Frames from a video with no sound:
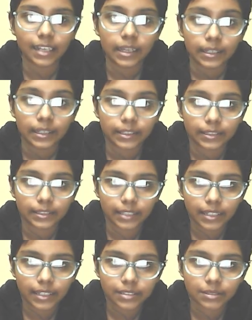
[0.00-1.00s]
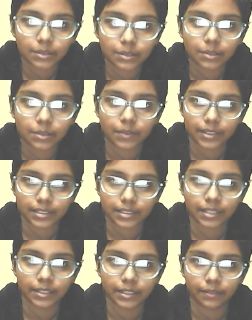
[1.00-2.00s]
this rook was
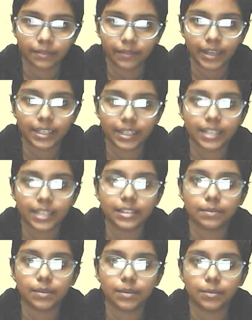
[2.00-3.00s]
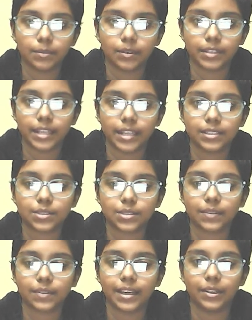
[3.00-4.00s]
defending the promoted square
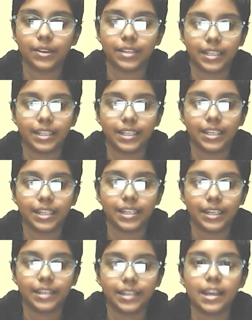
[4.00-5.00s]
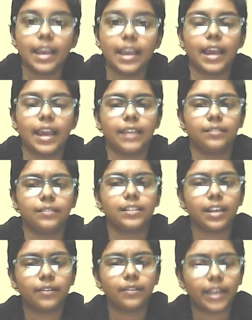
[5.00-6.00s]
on e8, and
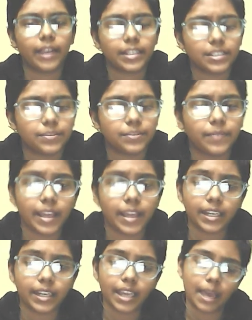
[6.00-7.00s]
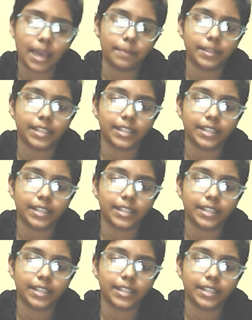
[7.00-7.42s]
white is very happy that